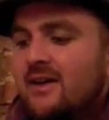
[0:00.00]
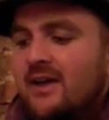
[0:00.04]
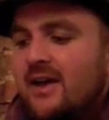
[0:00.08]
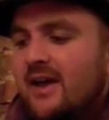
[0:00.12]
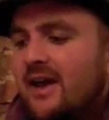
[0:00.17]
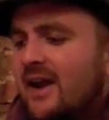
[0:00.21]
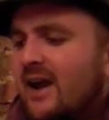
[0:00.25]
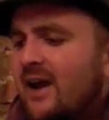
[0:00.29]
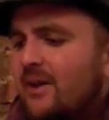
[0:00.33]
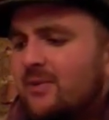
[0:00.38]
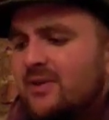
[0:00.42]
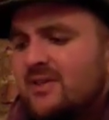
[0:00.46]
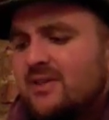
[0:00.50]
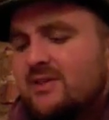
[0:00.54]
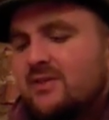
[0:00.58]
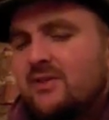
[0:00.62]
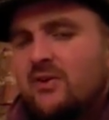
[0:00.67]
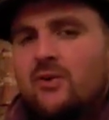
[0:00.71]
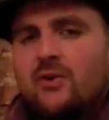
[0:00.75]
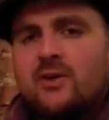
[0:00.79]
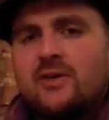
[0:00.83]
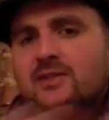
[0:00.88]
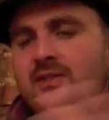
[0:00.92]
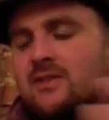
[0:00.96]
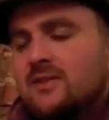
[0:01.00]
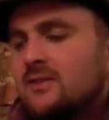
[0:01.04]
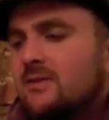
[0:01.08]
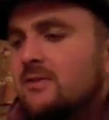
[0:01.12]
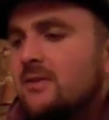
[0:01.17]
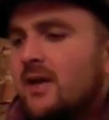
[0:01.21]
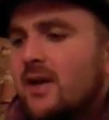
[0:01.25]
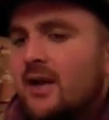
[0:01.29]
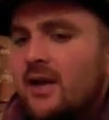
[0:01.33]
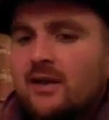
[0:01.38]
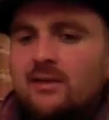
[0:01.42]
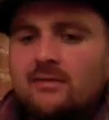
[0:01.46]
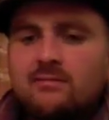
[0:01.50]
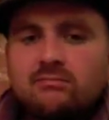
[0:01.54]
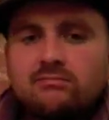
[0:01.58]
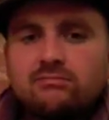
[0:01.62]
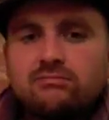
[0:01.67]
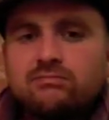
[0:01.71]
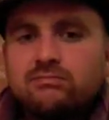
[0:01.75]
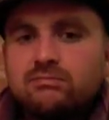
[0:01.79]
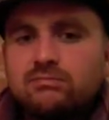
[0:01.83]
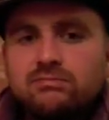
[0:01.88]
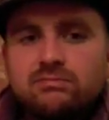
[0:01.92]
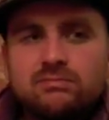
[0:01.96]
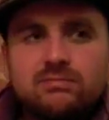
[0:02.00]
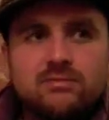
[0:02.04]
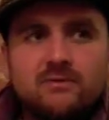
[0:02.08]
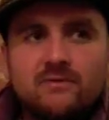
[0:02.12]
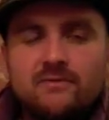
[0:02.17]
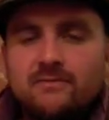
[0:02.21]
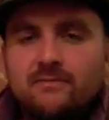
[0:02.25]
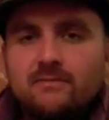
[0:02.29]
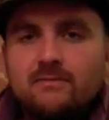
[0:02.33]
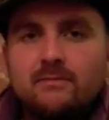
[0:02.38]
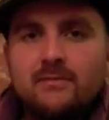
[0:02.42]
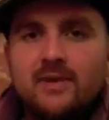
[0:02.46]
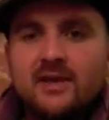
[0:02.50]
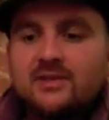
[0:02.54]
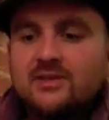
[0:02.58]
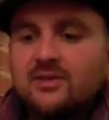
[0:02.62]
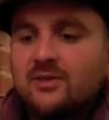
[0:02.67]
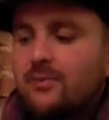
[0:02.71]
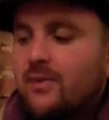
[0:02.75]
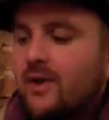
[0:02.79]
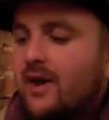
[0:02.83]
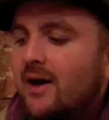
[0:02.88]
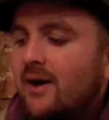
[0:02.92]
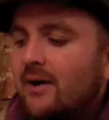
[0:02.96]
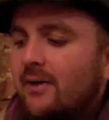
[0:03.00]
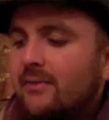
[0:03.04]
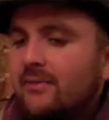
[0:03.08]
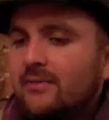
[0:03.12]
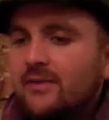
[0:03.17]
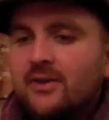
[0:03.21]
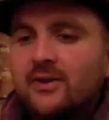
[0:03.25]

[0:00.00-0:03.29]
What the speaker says: And I would just always just like mess around,